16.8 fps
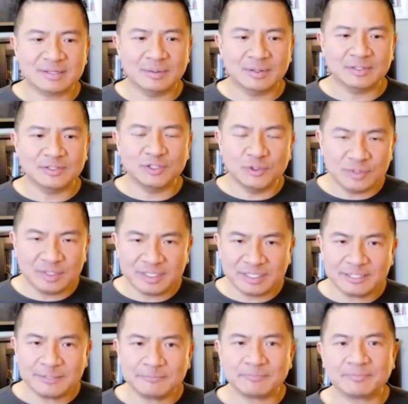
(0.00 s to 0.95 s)

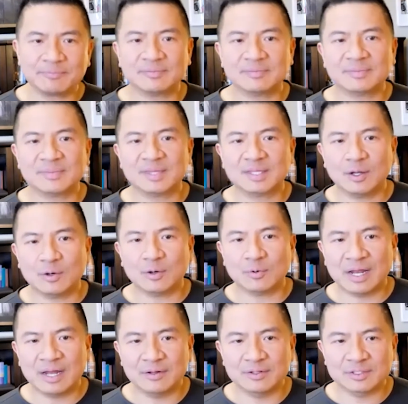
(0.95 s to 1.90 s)
unity,
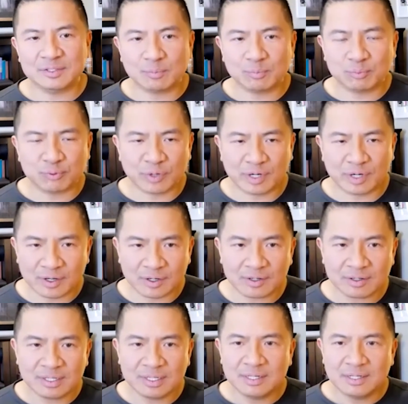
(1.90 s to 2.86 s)
around
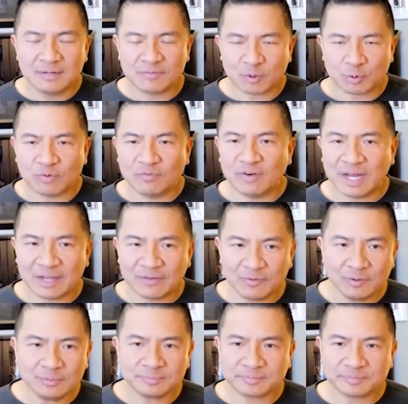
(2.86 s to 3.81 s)
prayer for
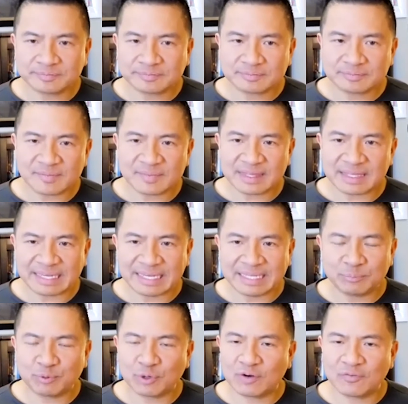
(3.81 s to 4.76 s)
revival,
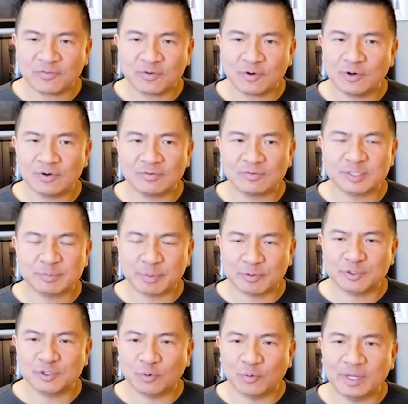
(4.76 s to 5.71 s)
and prayer for
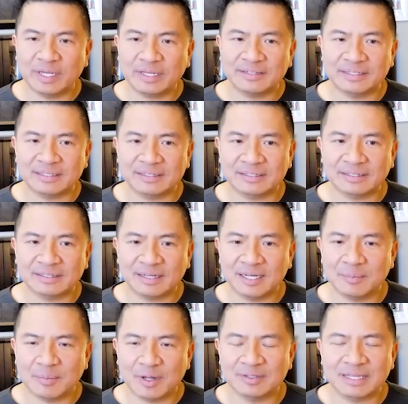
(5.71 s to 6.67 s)
spiritual awakening
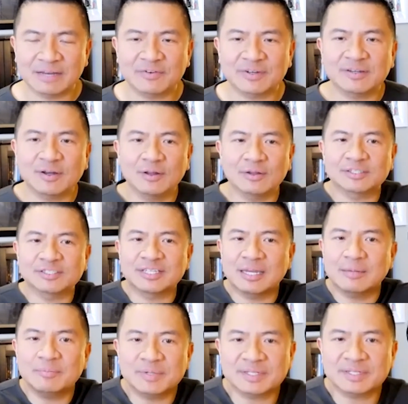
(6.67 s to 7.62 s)
on every college
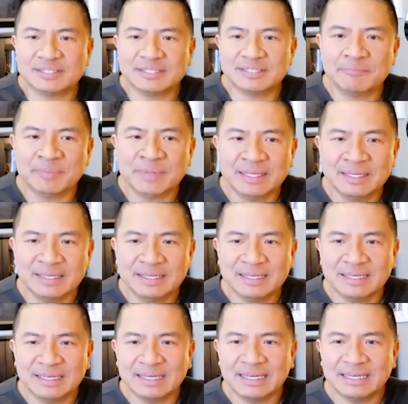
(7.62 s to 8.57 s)
campus.
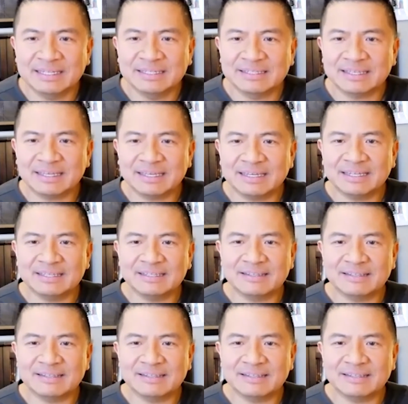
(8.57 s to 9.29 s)
And